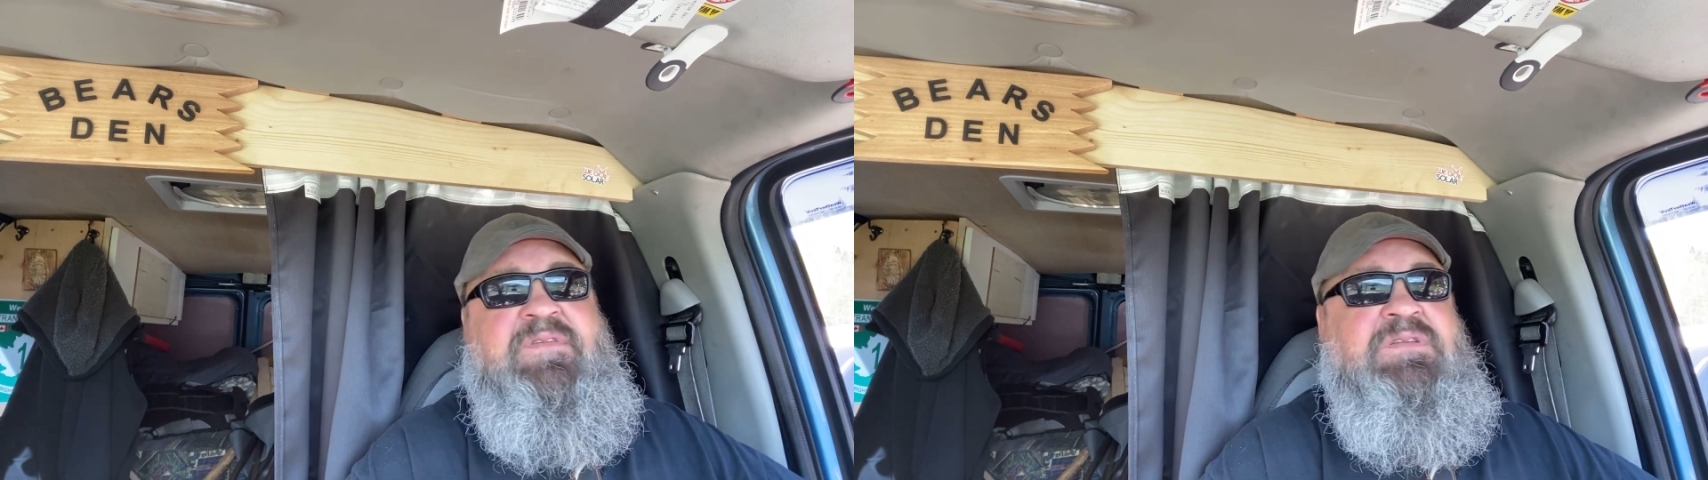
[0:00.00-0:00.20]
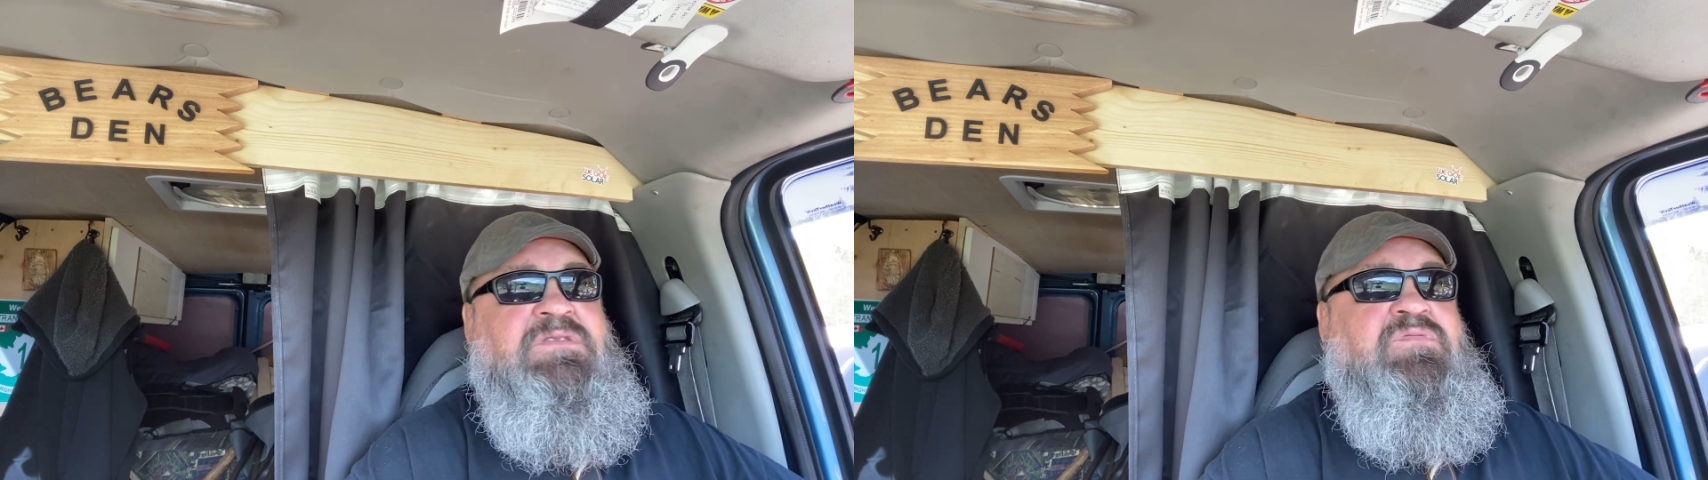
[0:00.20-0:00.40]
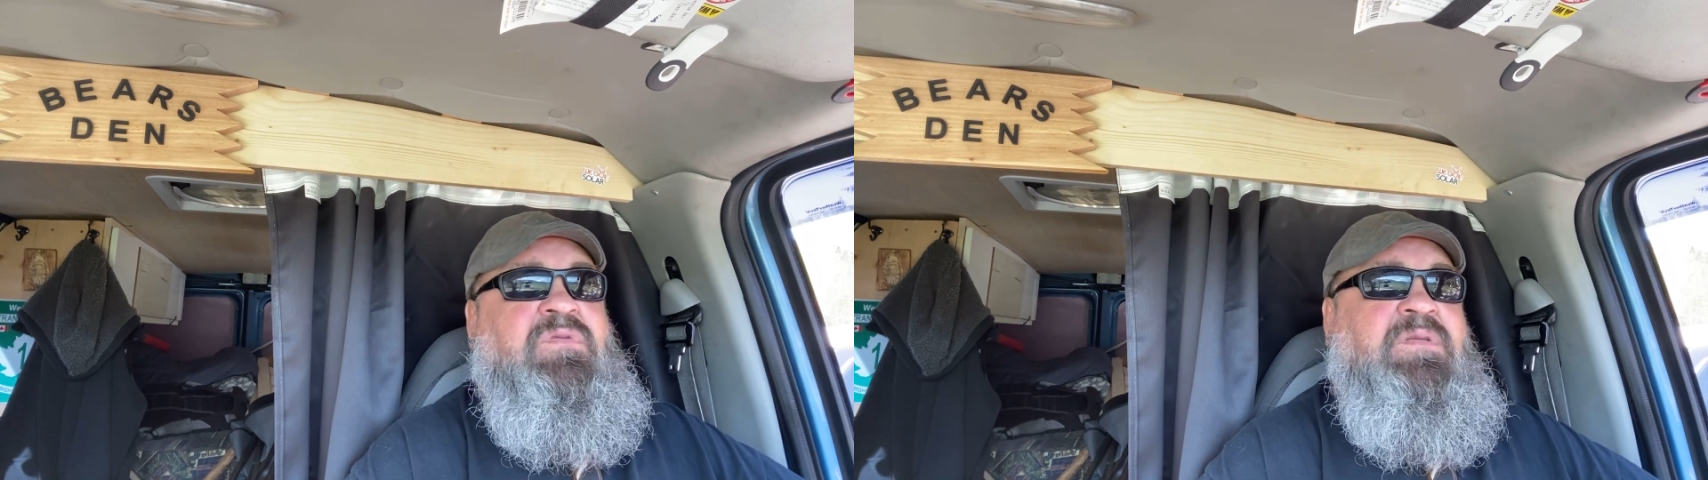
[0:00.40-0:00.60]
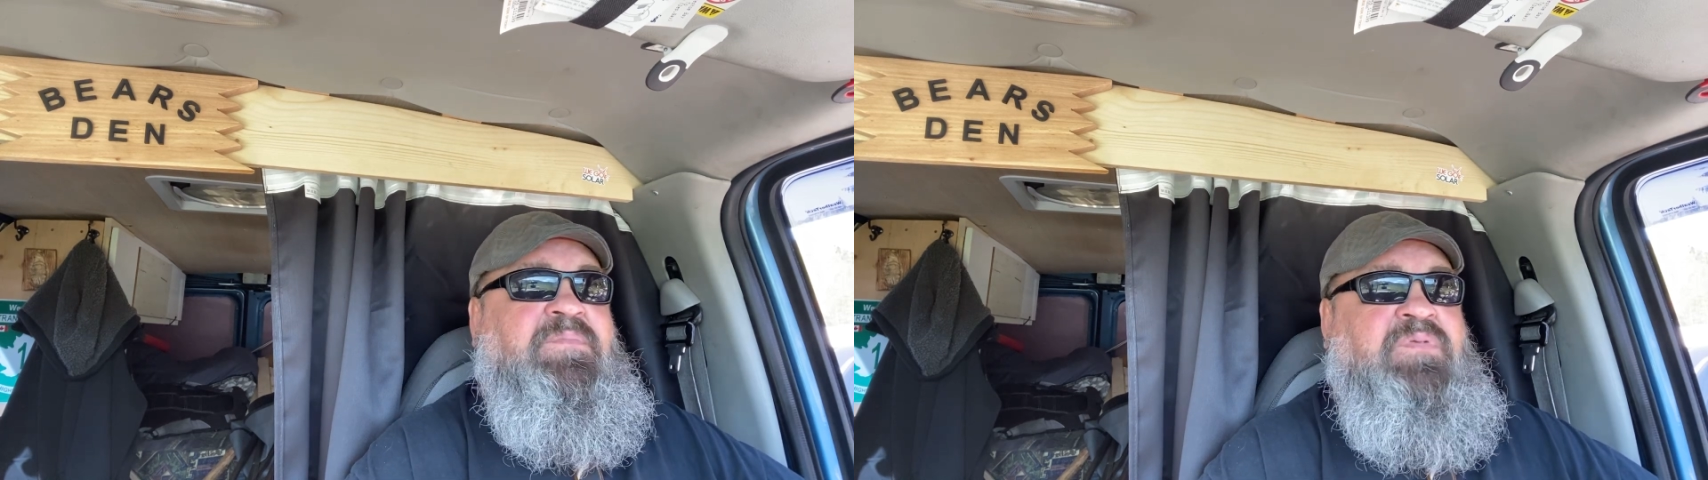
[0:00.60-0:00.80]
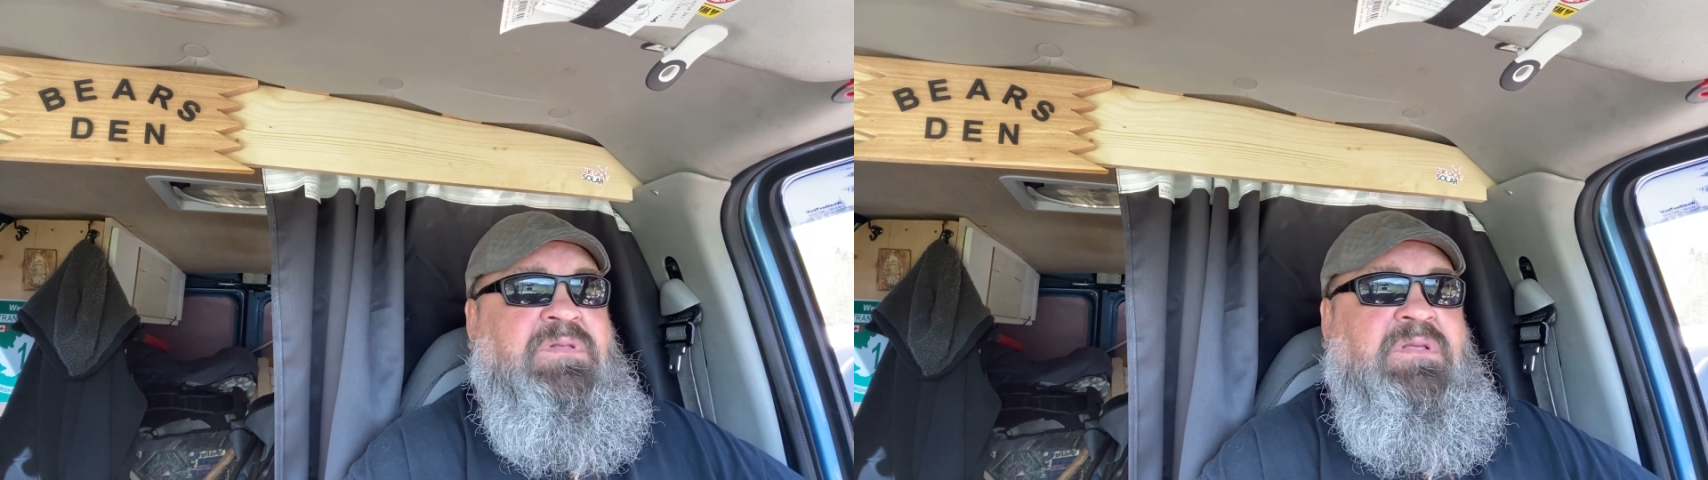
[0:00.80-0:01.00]
I just want
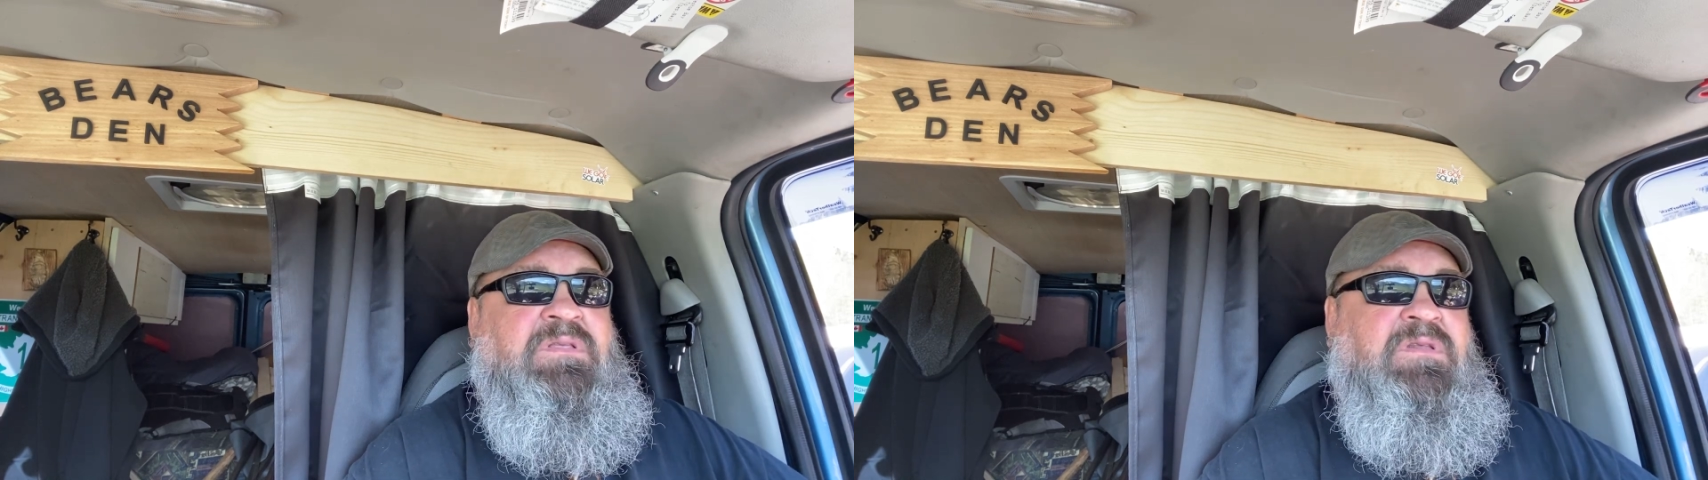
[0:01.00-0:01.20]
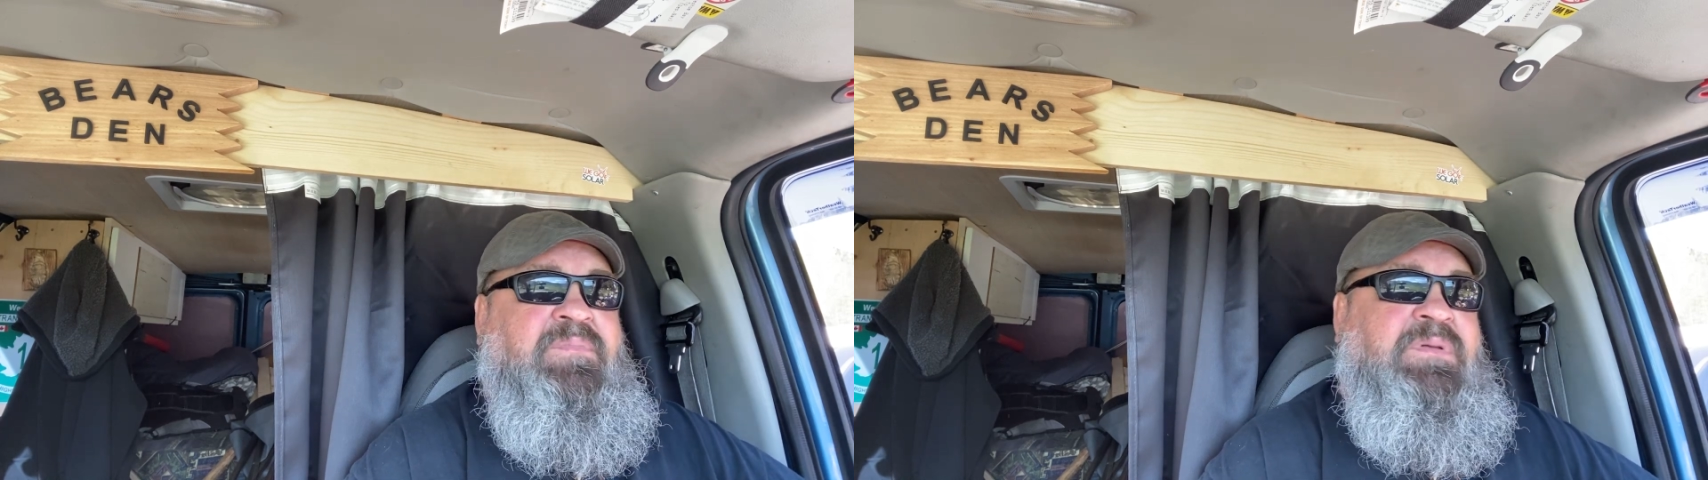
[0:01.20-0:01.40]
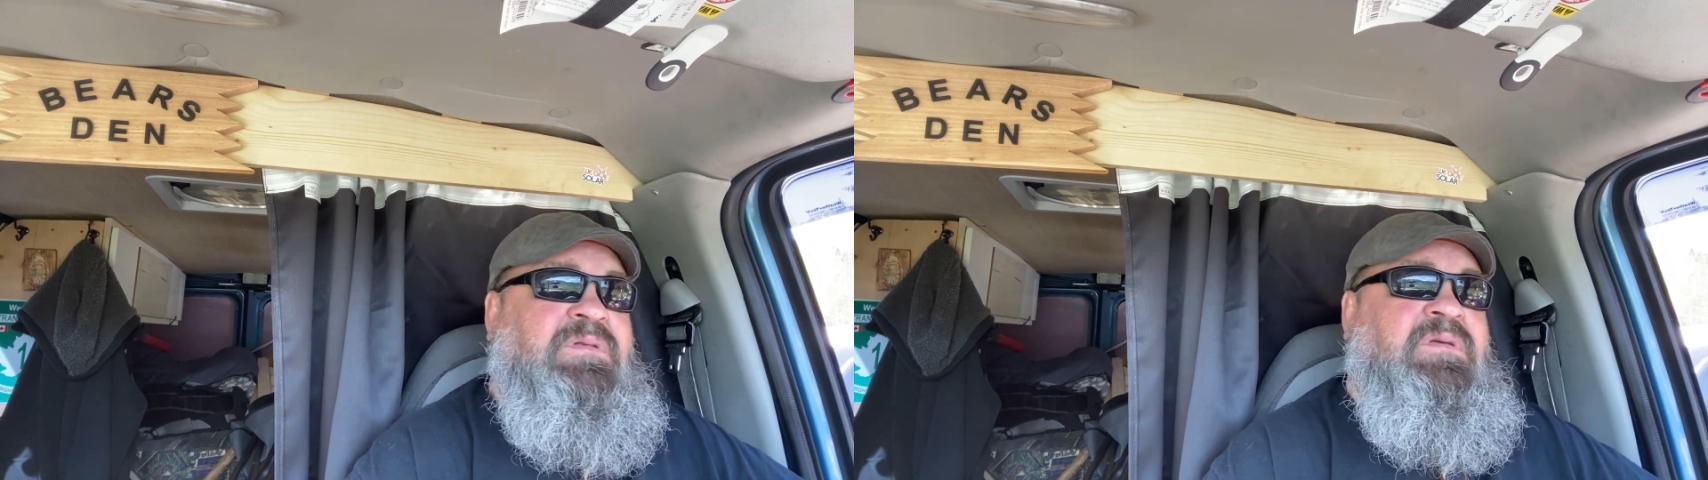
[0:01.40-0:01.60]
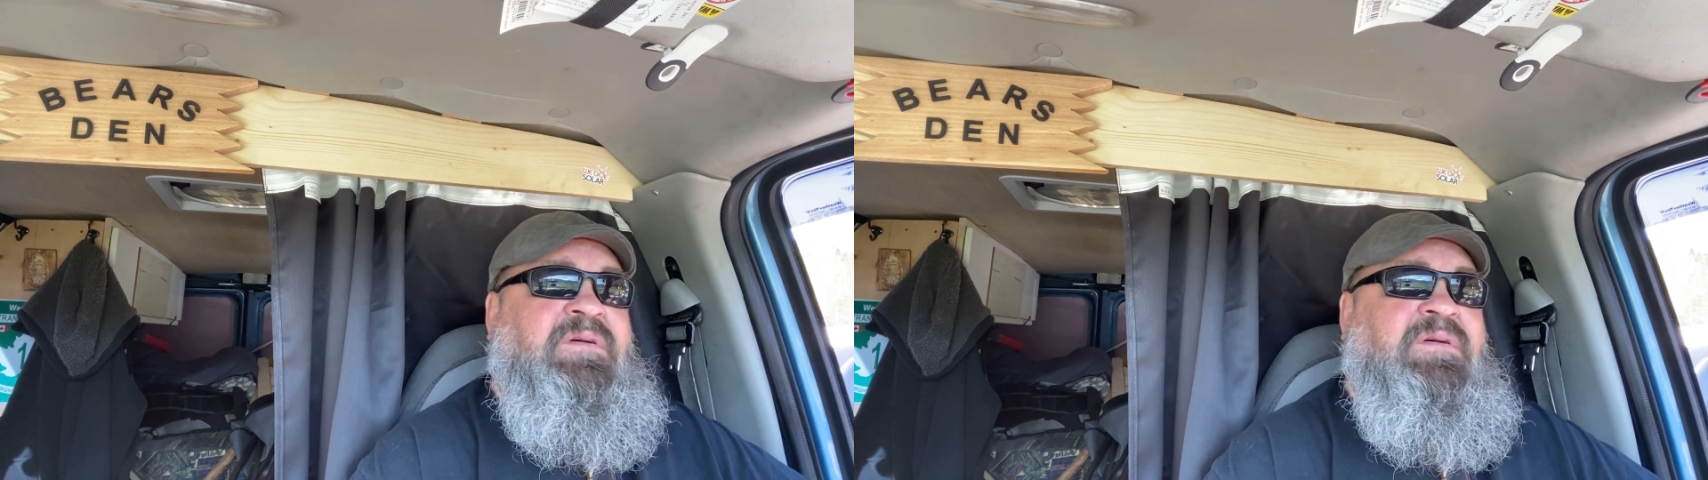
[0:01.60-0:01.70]
to put a little bit